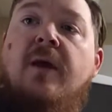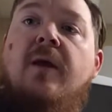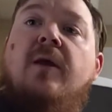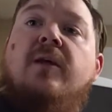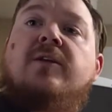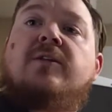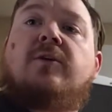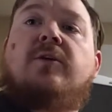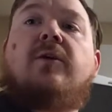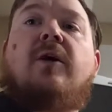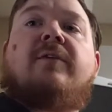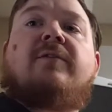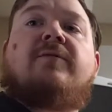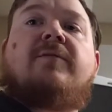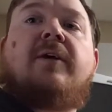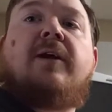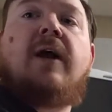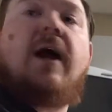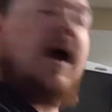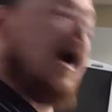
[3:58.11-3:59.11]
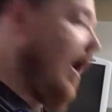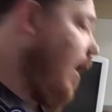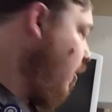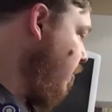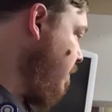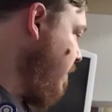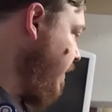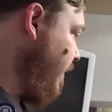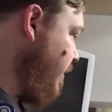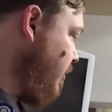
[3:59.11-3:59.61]
So you'll have to figure out how
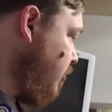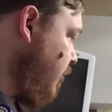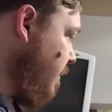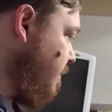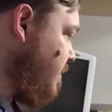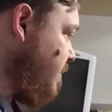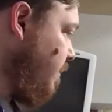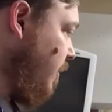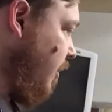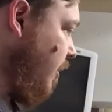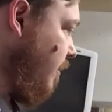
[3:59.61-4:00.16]
many drips per